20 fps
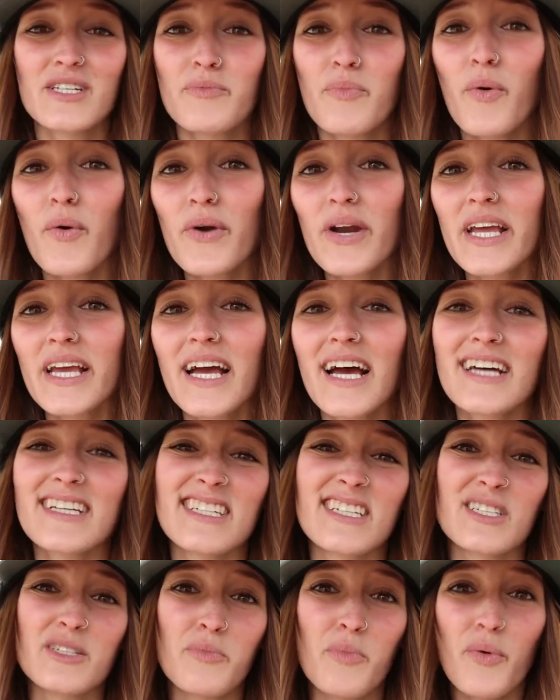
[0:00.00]
supporting
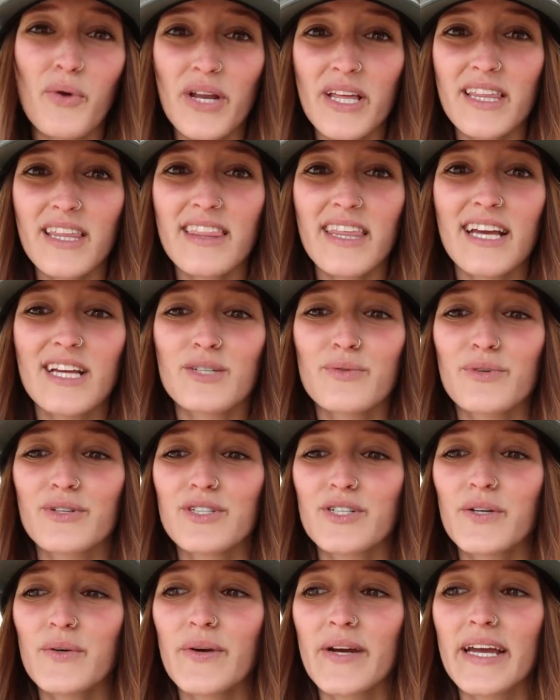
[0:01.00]
us and supporting the things we're
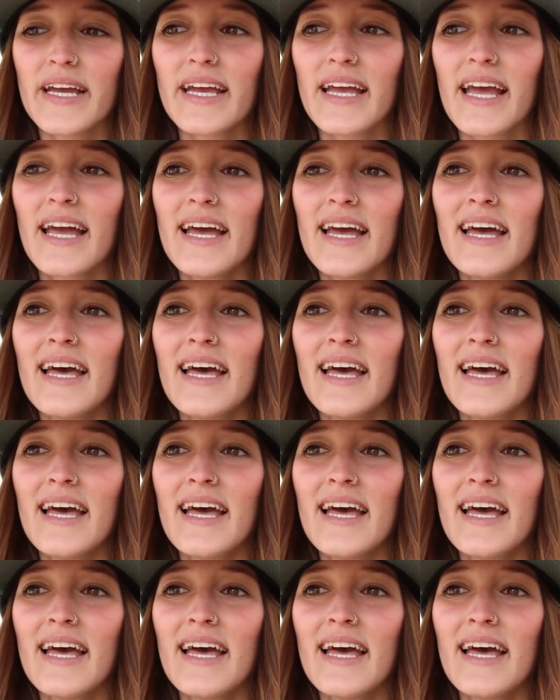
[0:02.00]
doing,